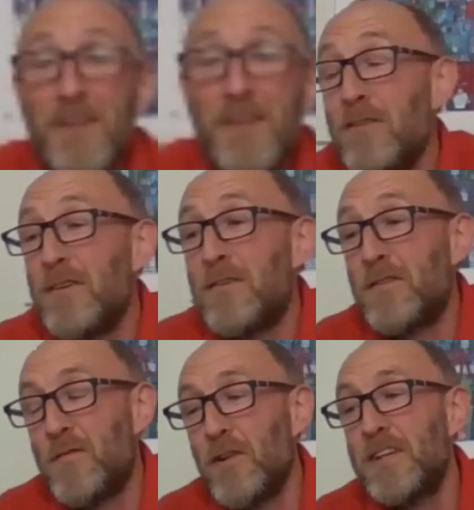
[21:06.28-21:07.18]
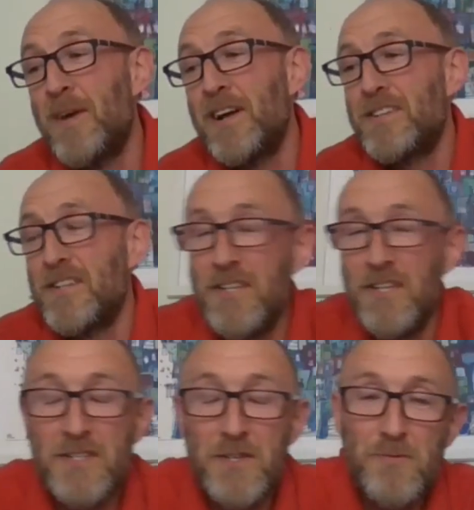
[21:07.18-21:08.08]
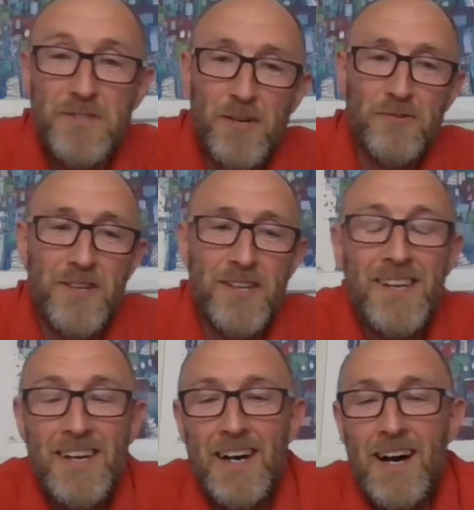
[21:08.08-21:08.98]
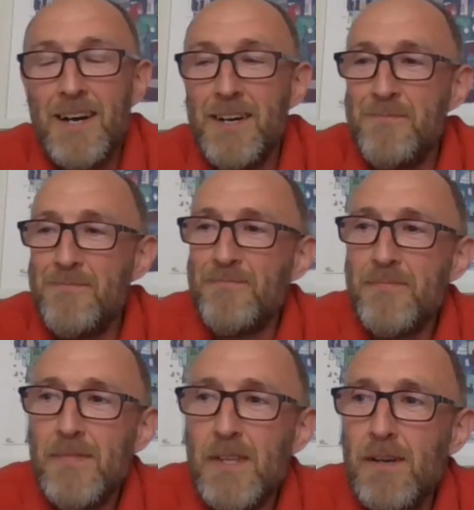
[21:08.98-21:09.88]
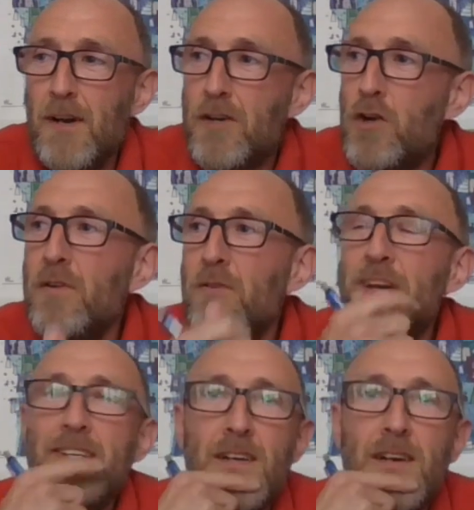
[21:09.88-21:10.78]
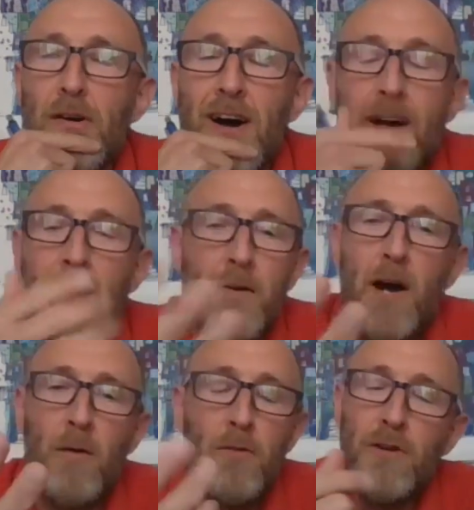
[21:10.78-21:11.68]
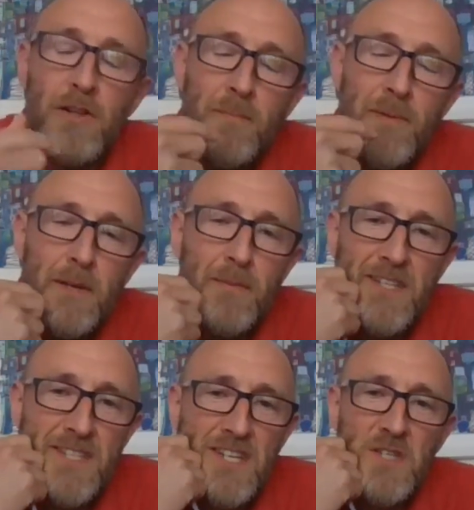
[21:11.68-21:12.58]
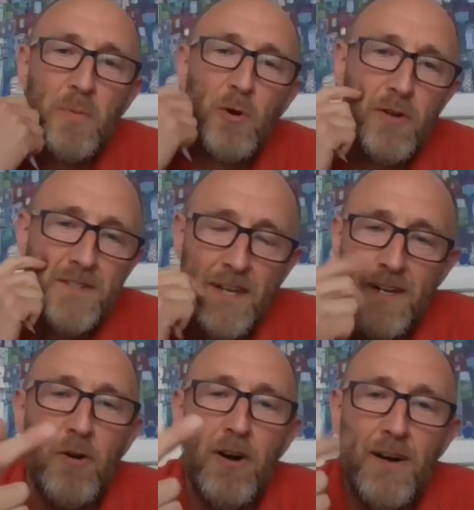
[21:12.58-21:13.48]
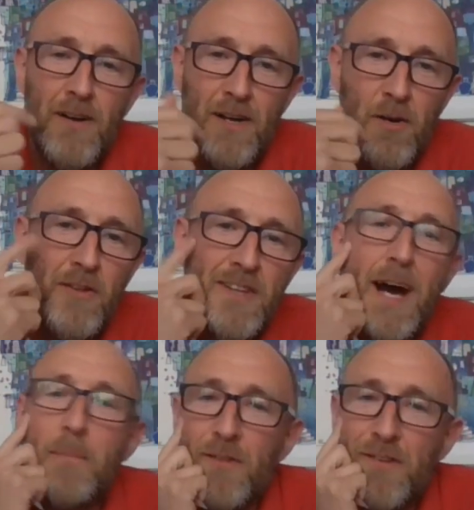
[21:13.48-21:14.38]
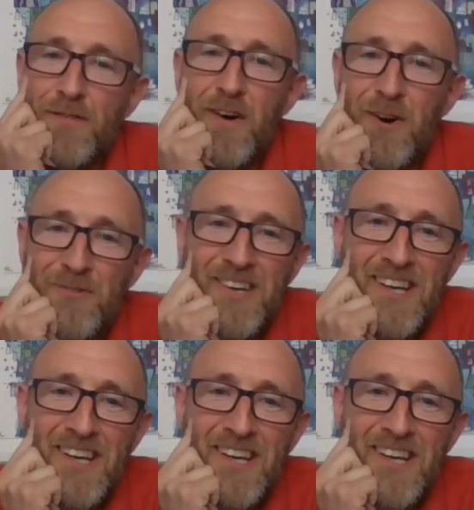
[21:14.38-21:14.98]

Well, it's funny you mentioned your 2 children. A couple of weeks ago, I look at the BBC Sport and I go on the app on the phone,